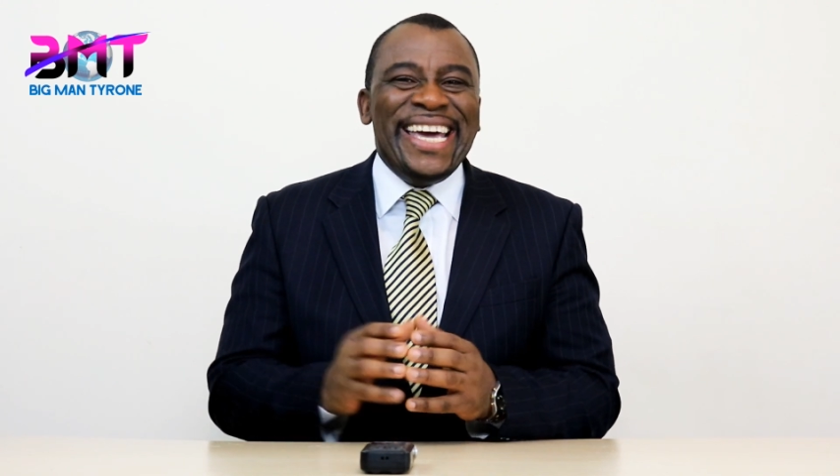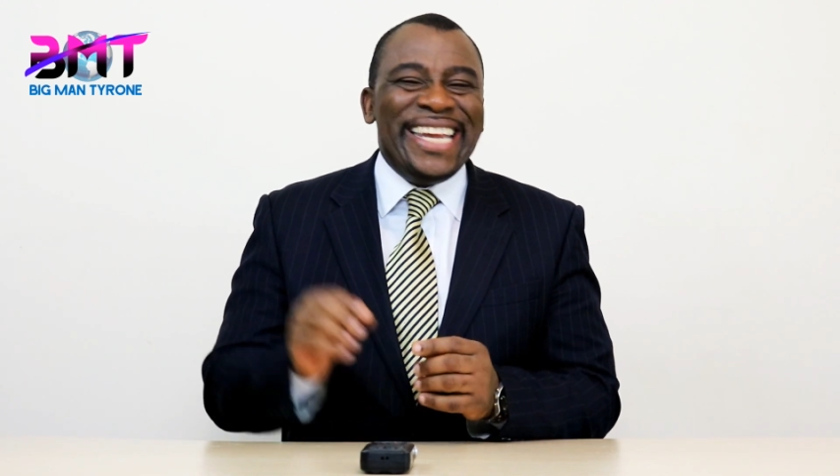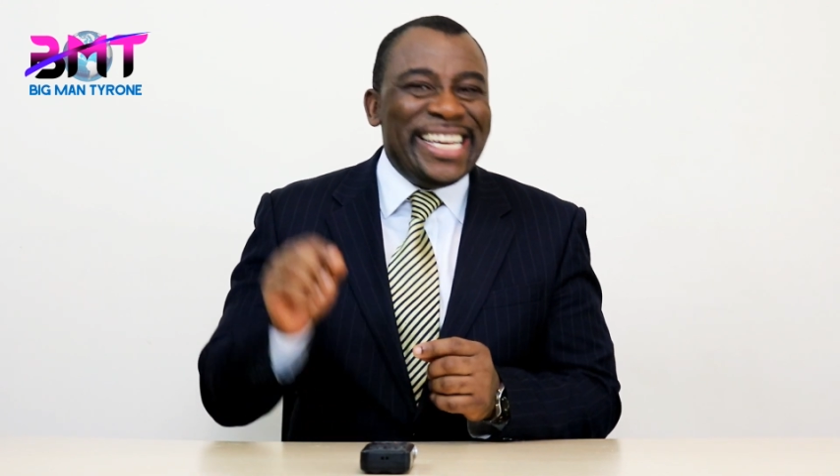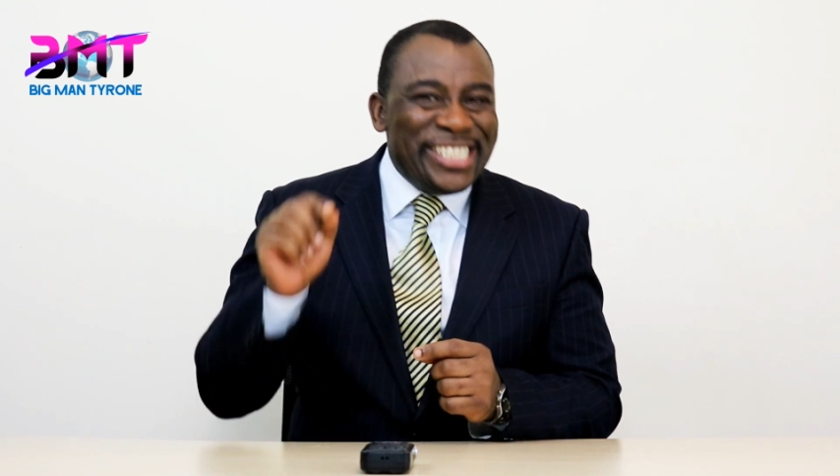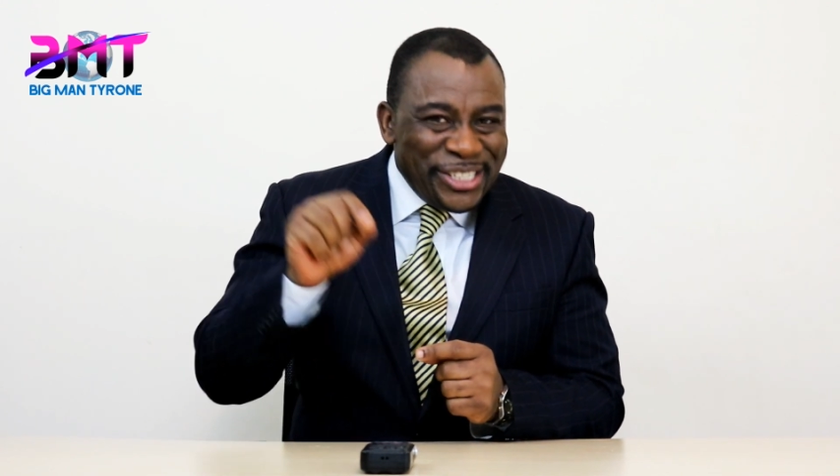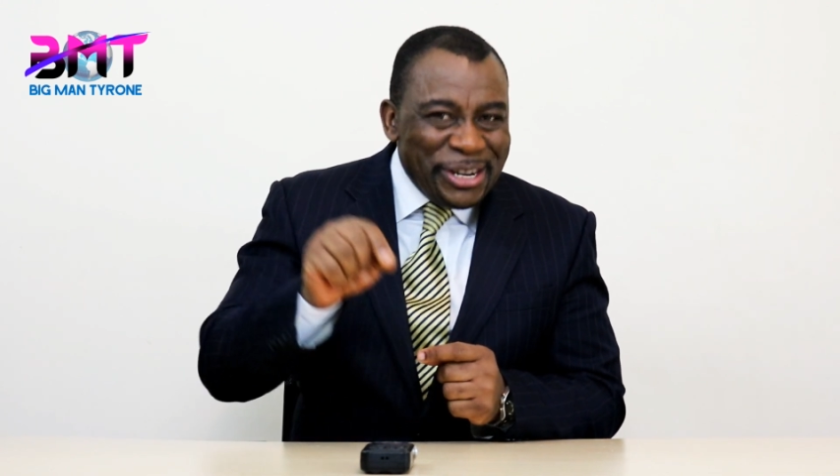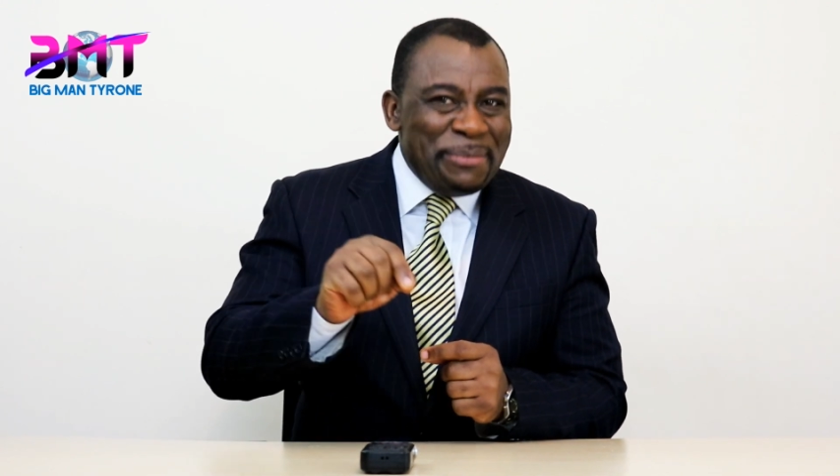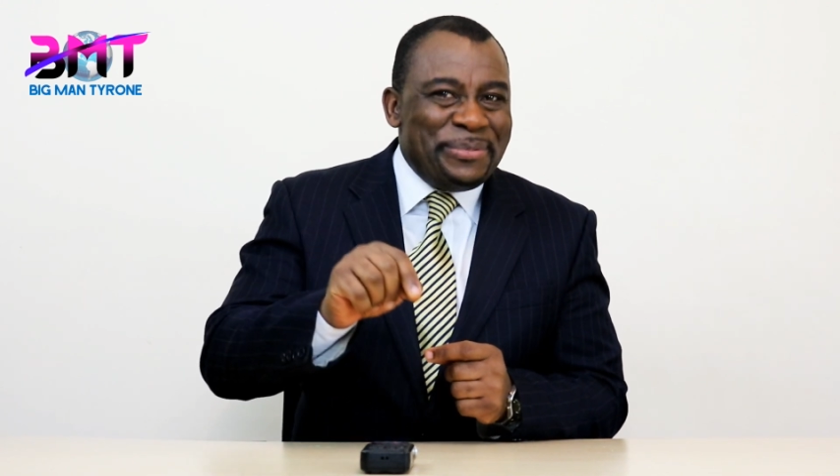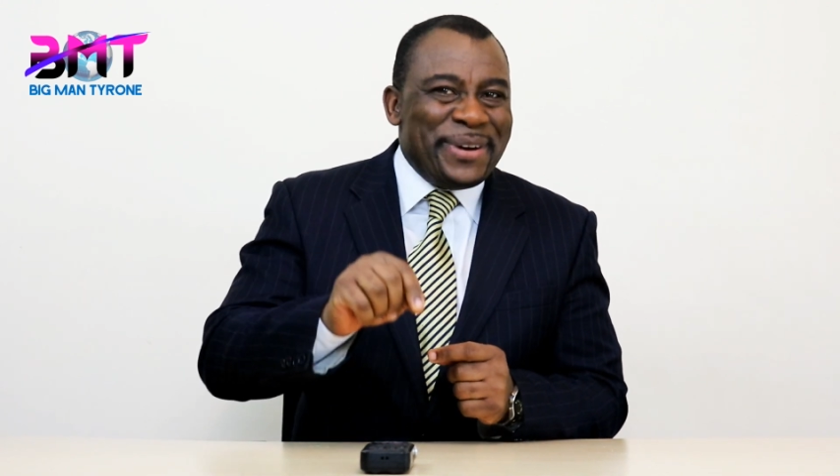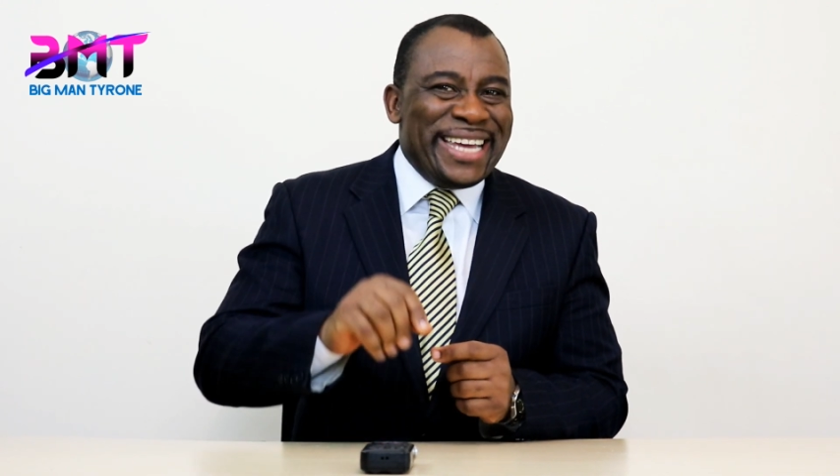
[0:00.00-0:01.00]
Let's
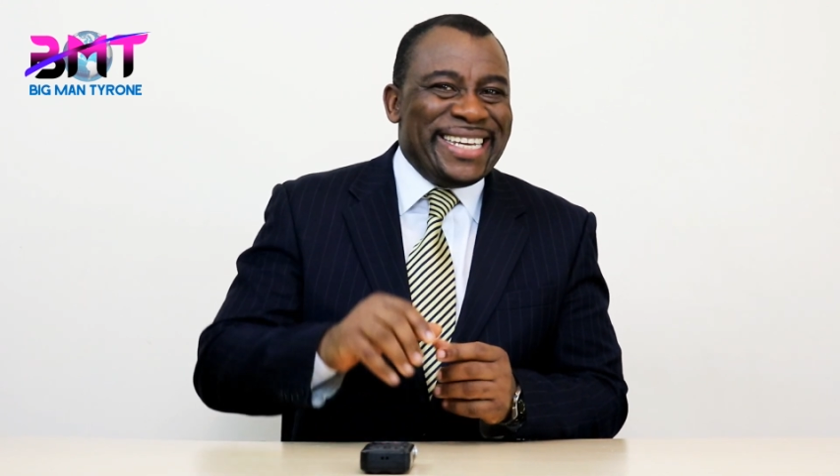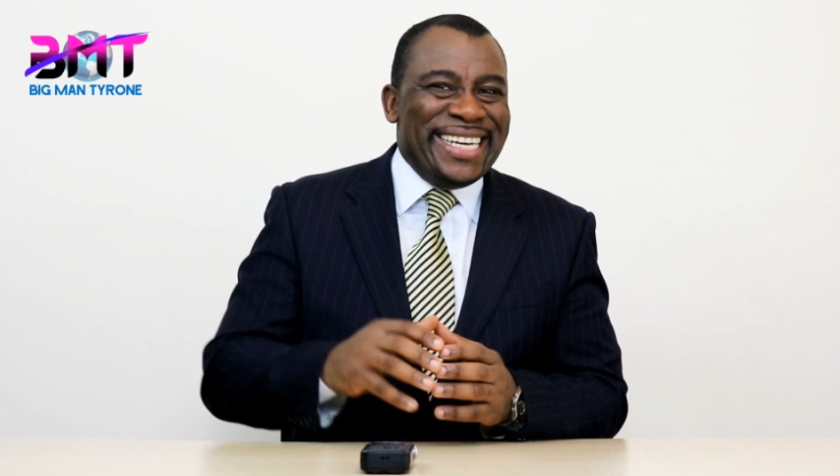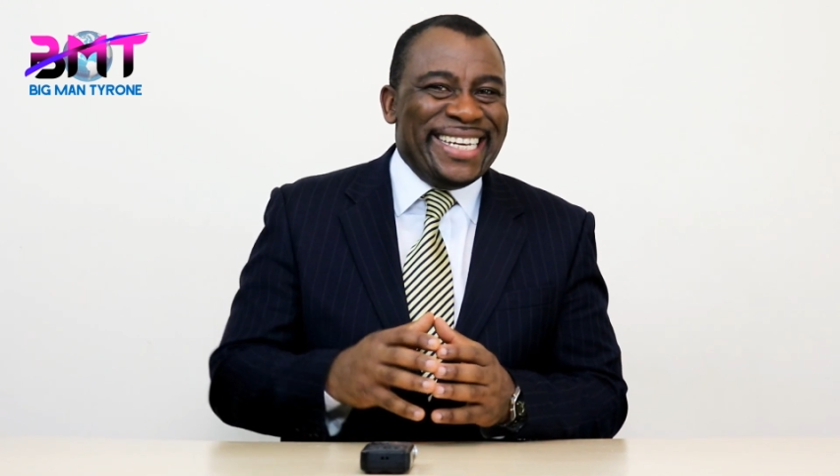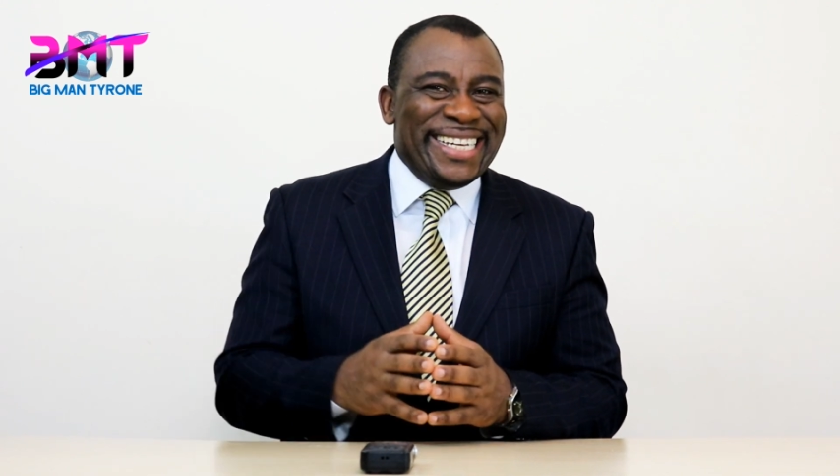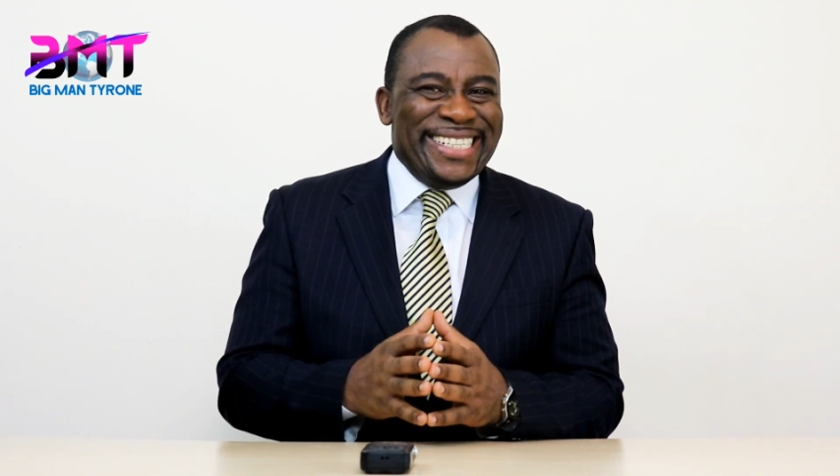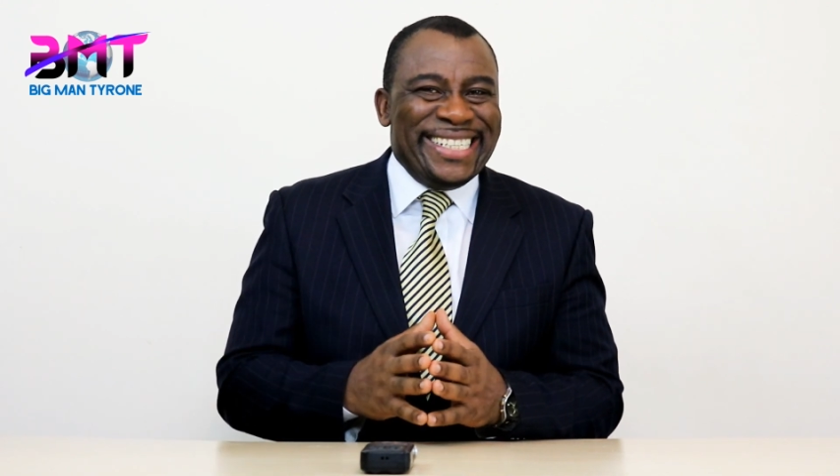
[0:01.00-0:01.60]
jump right in.